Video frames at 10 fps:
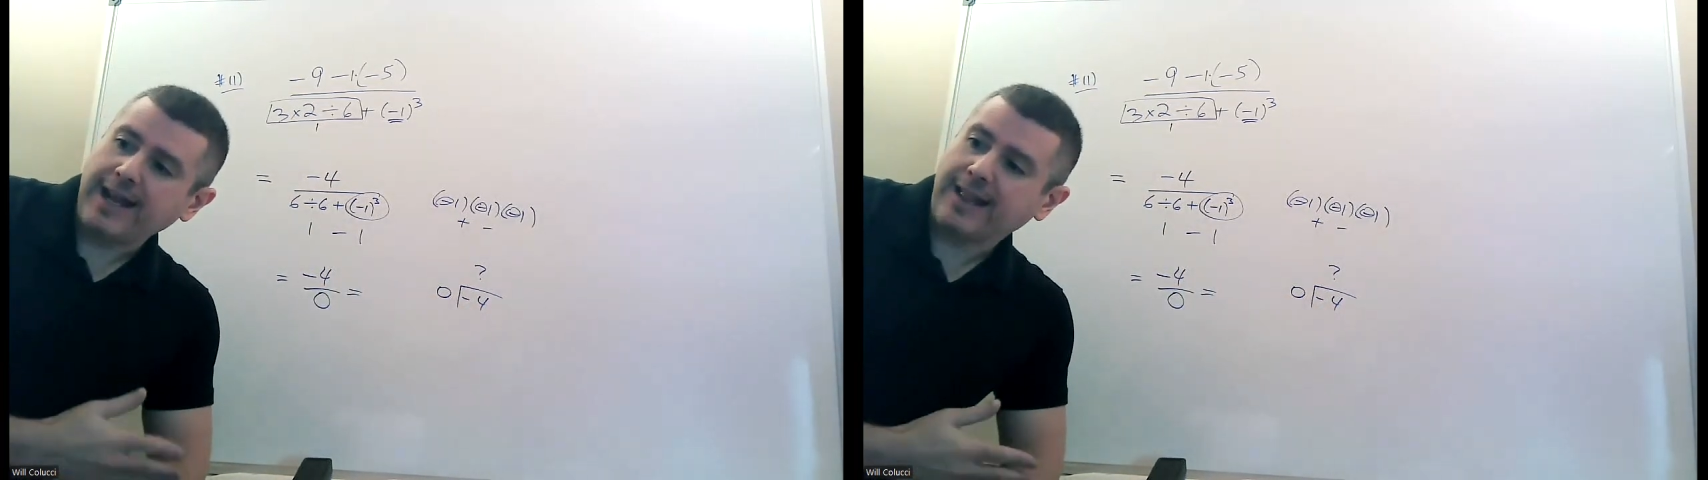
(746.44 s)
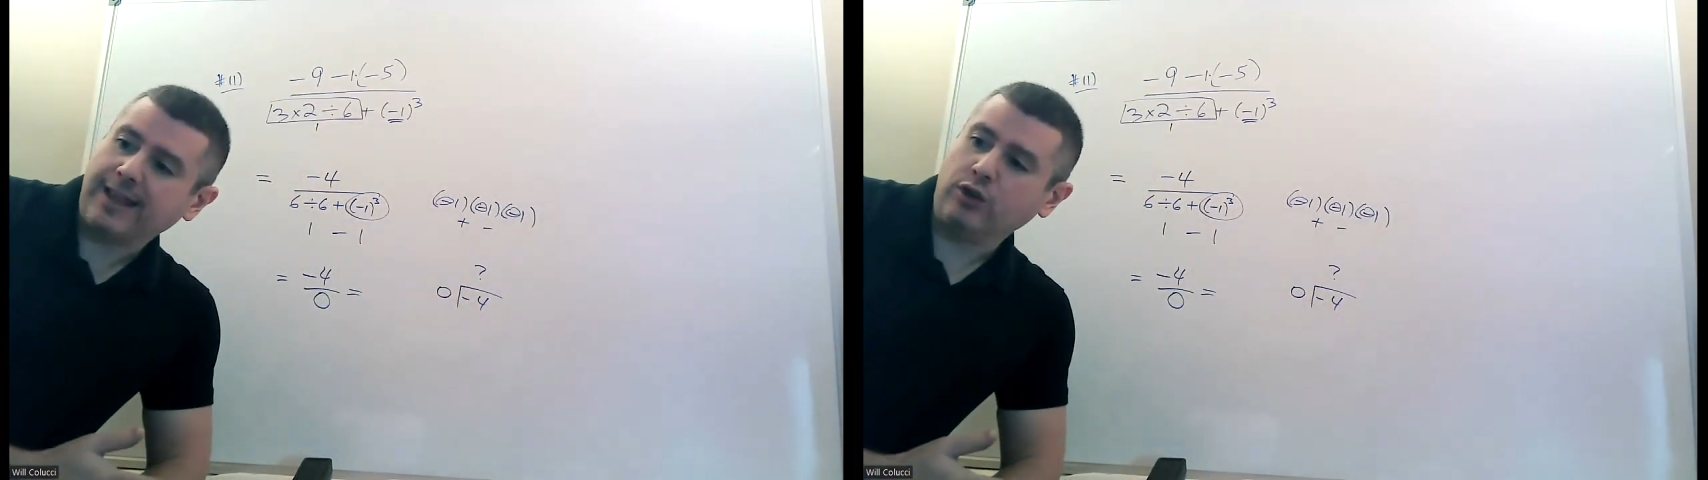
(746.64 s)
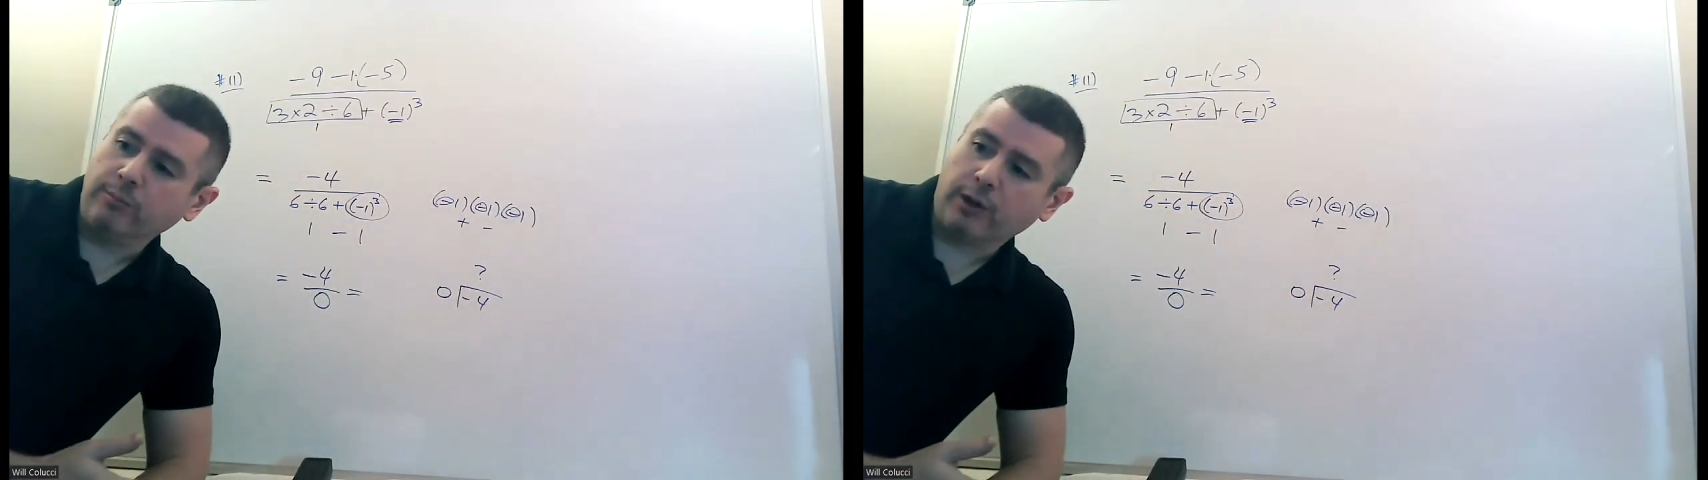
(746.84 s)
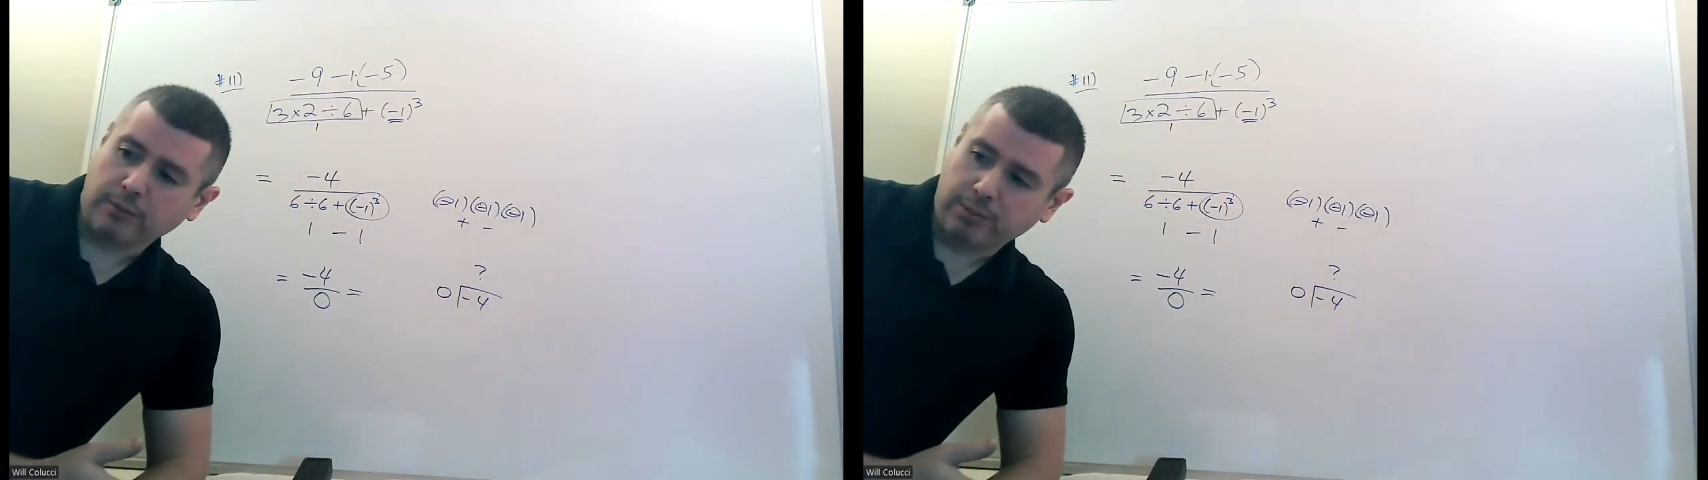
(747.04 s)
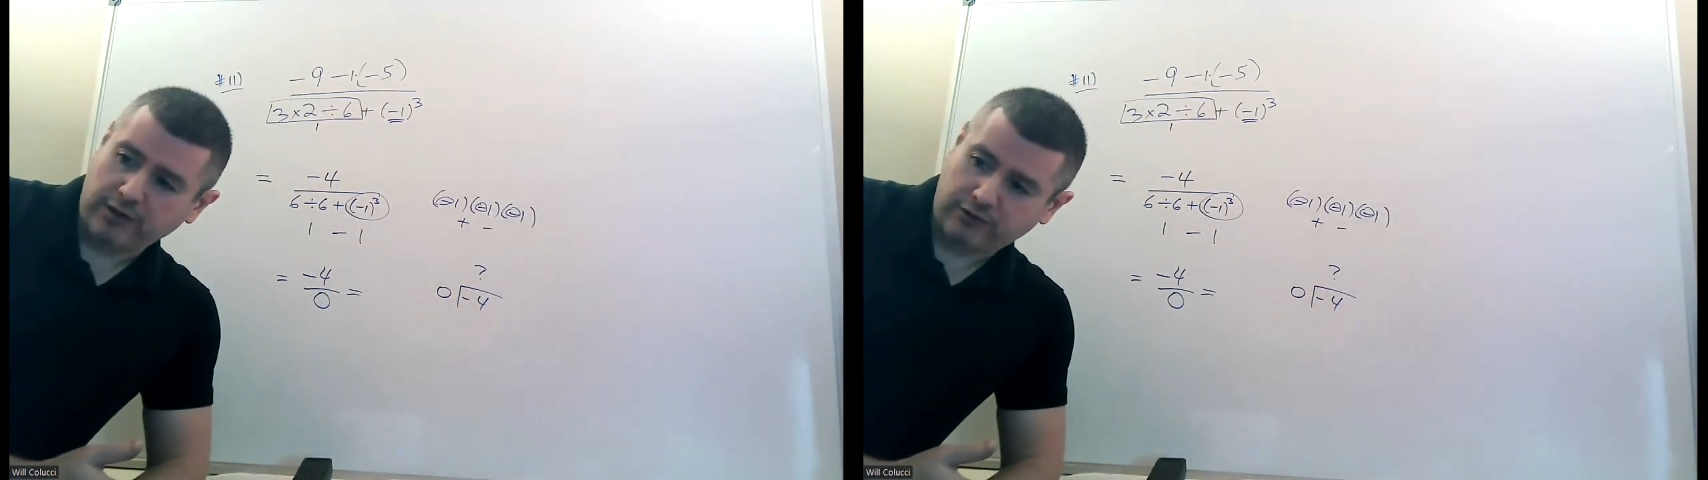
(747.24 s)
Anything you
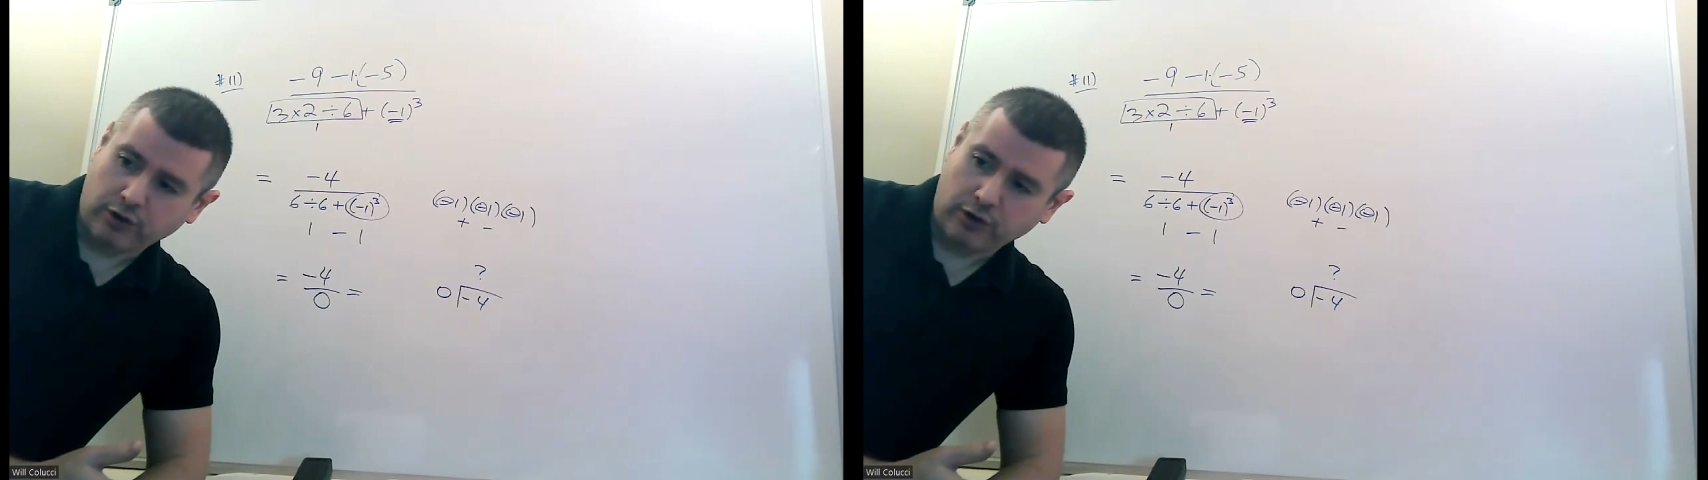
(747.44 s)
multiply